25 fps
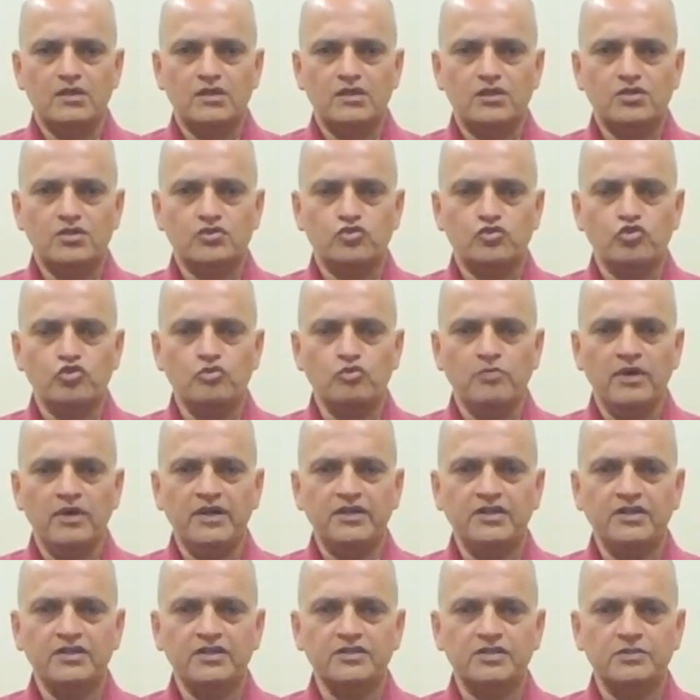So you might
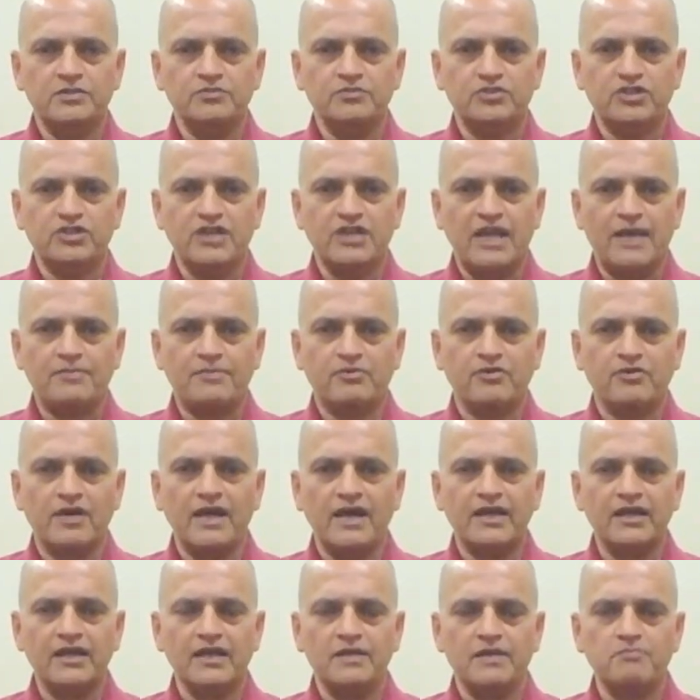hear some snap,
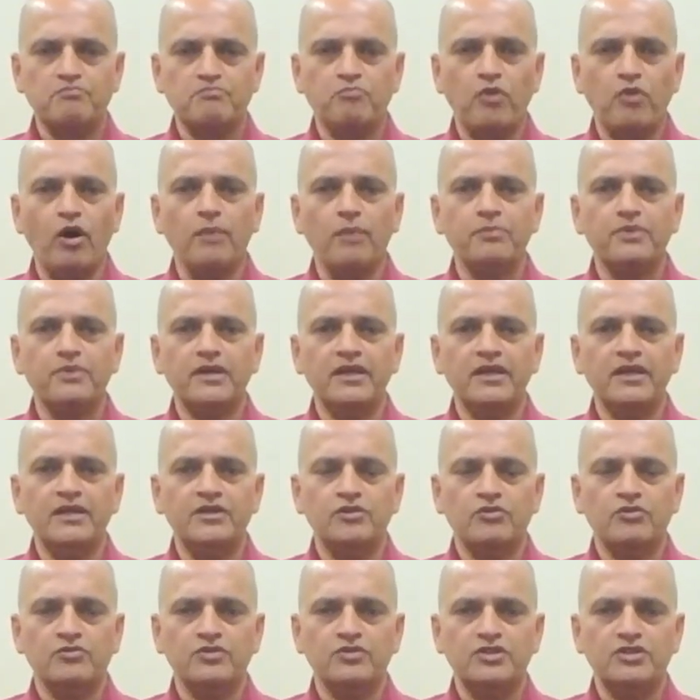crackle, and pop in
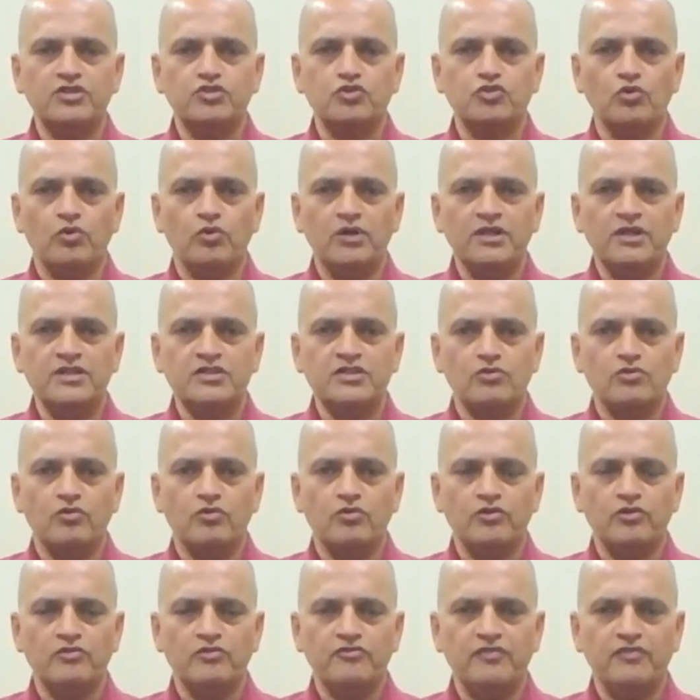your wrist joints or
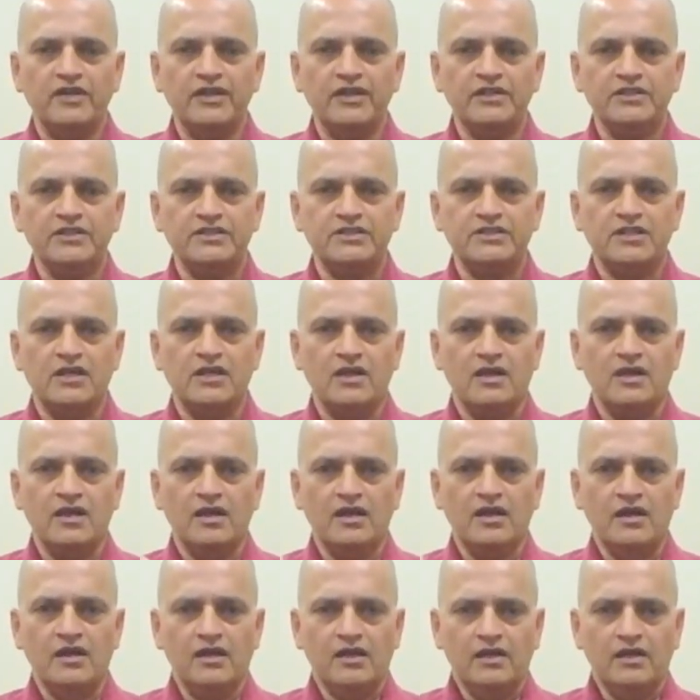your fingers.
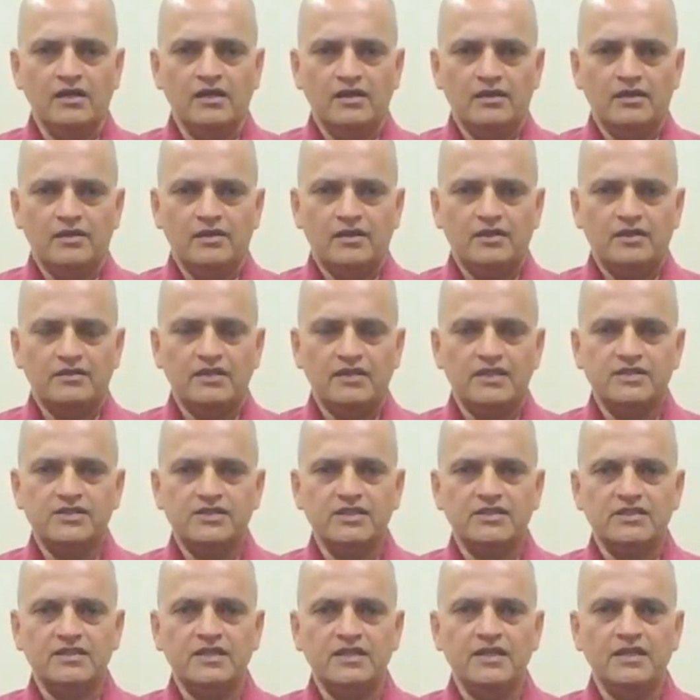That's
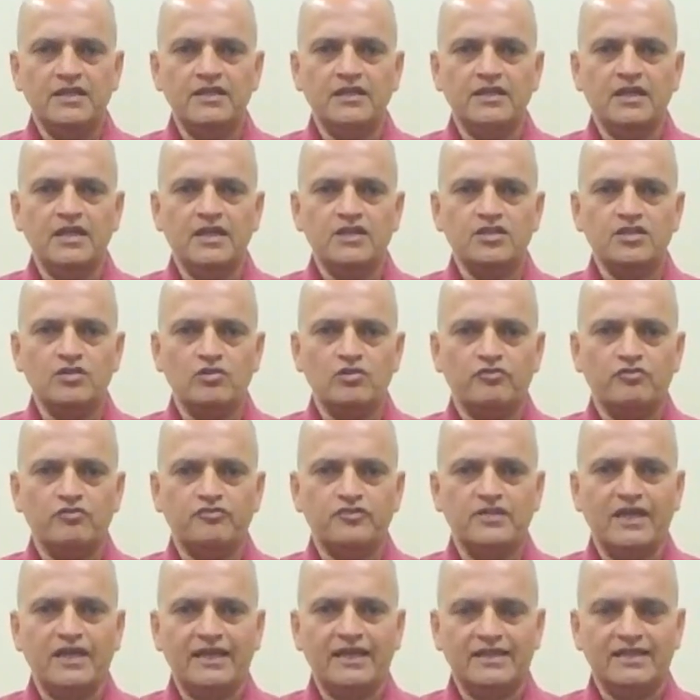just an indication
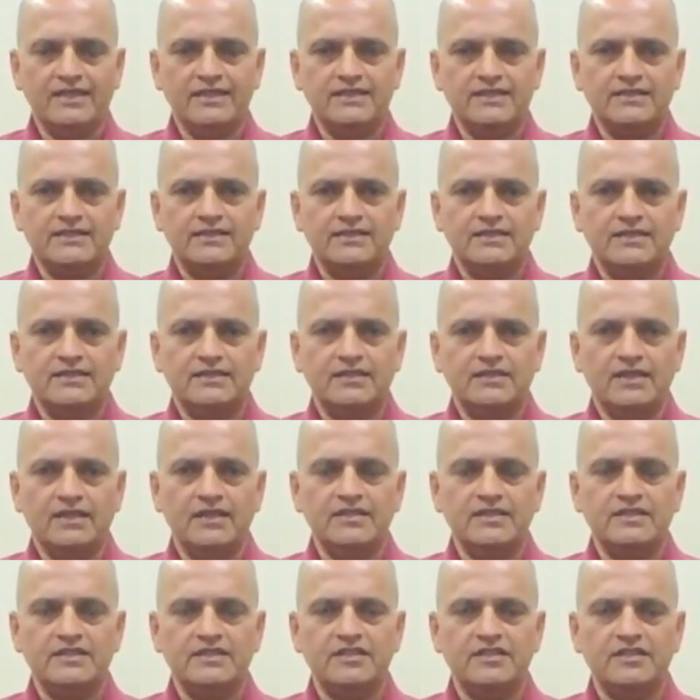of tightness
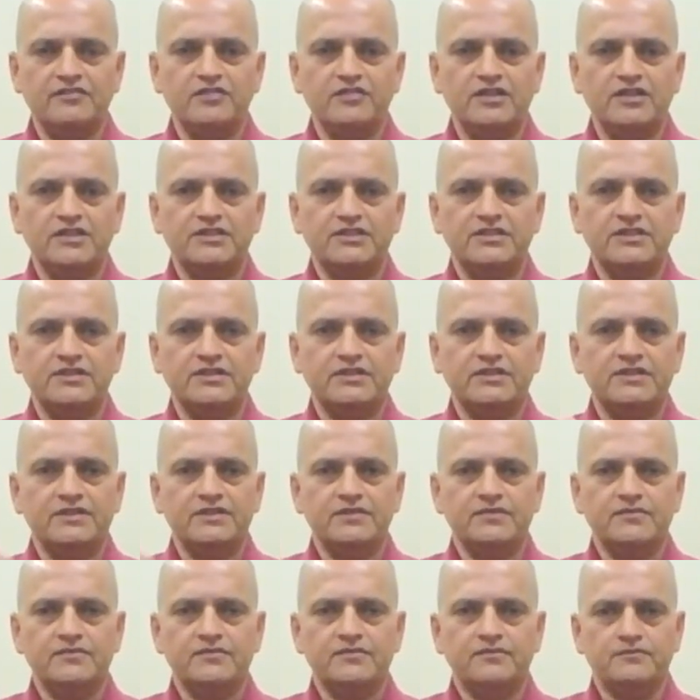and stiffness.
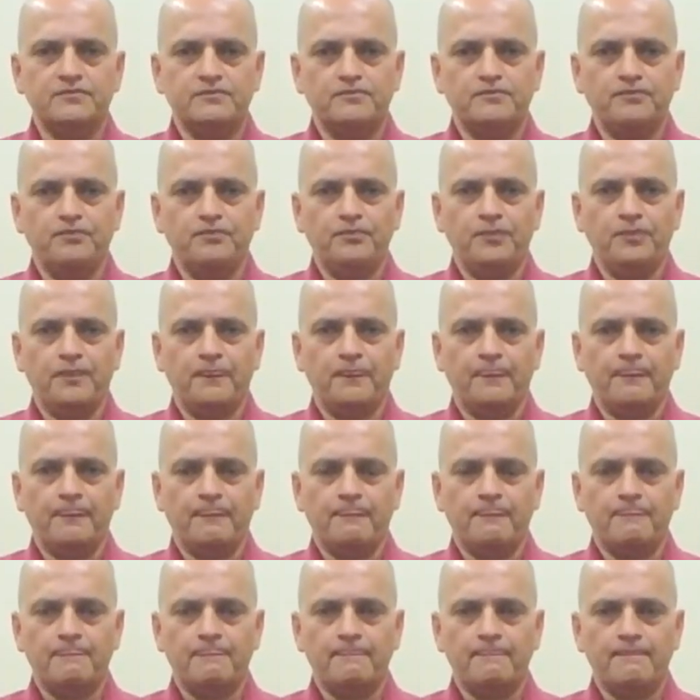
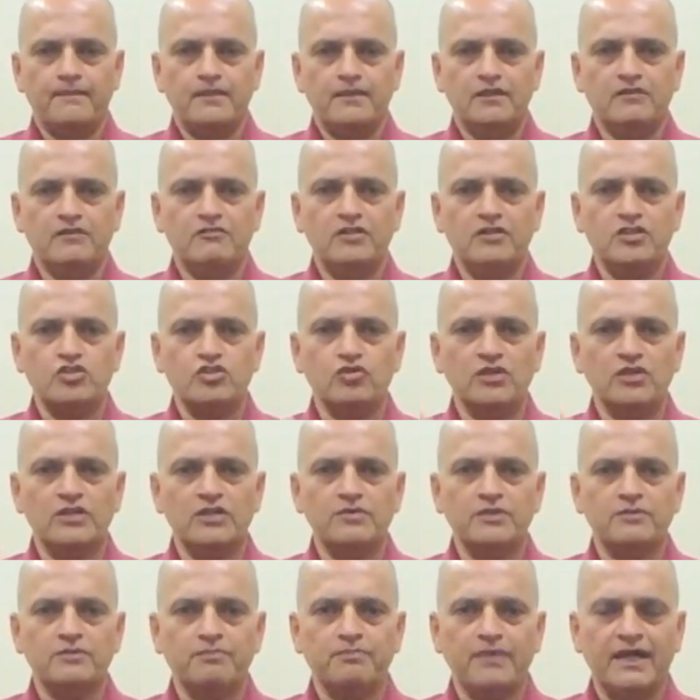Eventually,
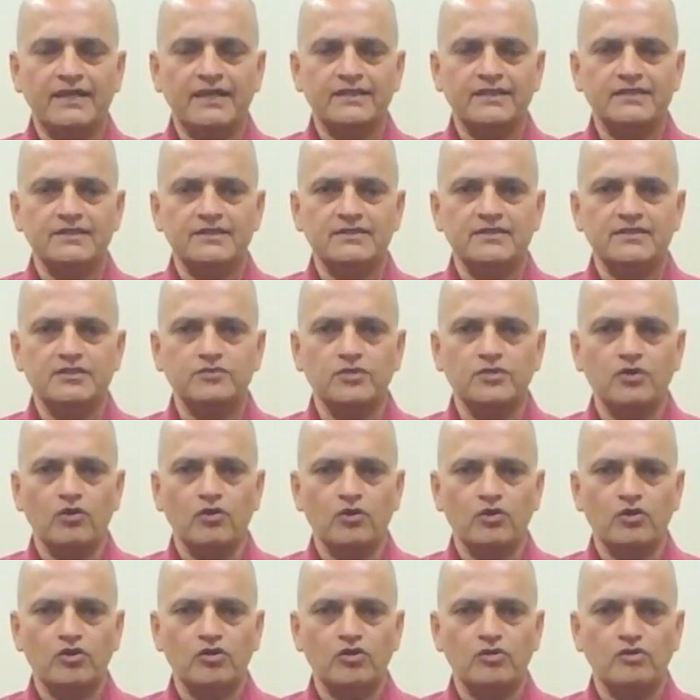with practice, this will
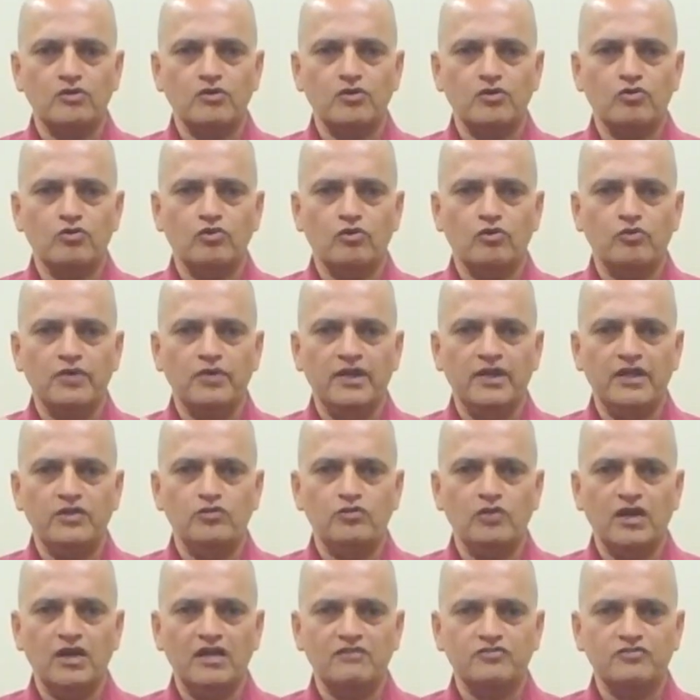all go away and
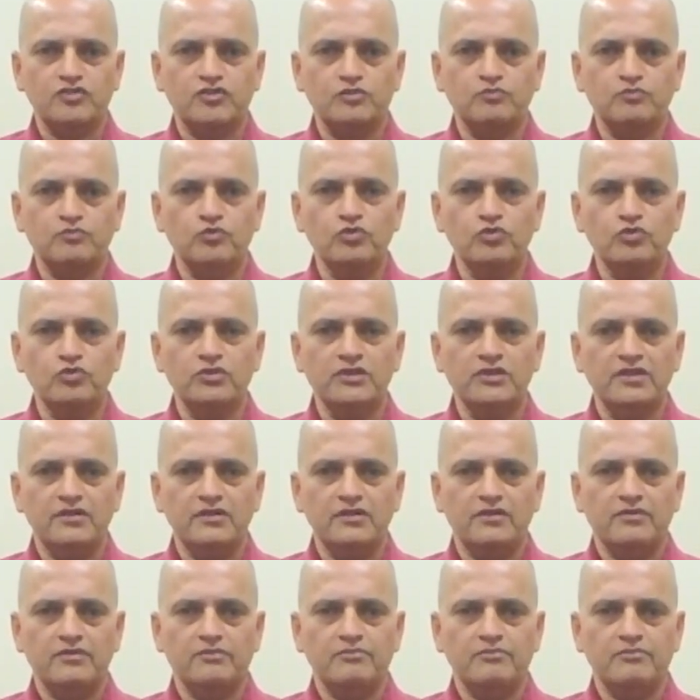you'll have smooth,
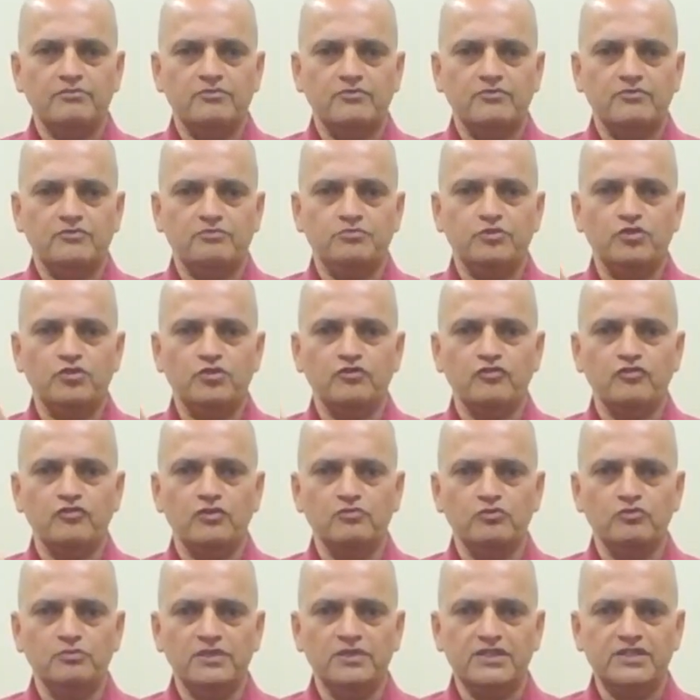beautiful
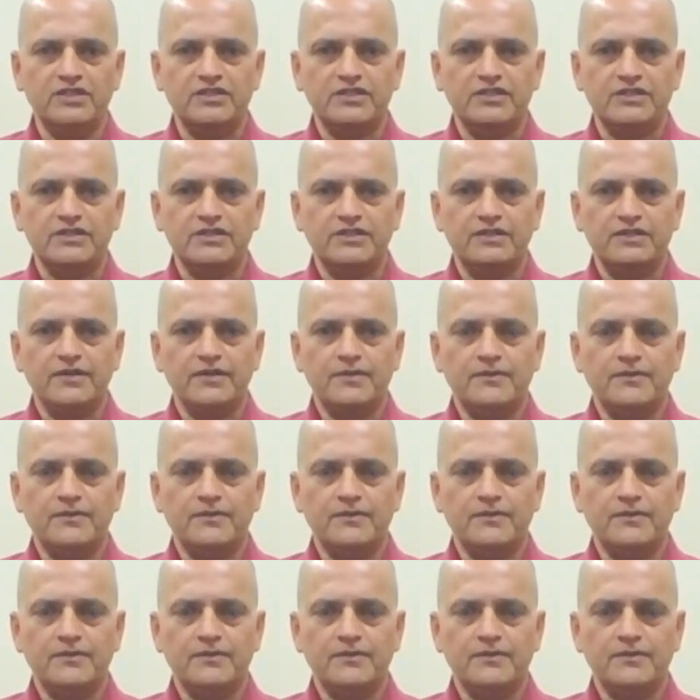movements.